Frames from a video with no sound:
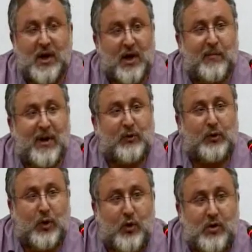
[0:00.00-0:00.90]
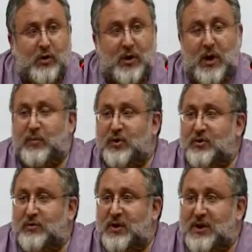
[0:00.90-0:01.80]
about local
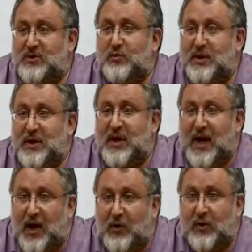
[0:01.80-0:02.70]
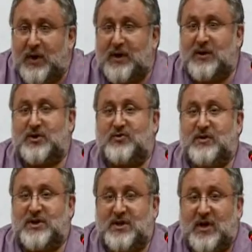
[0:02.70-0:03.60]
opportunities within our
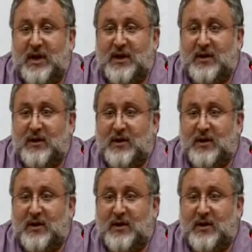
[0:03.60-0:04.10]
industry side.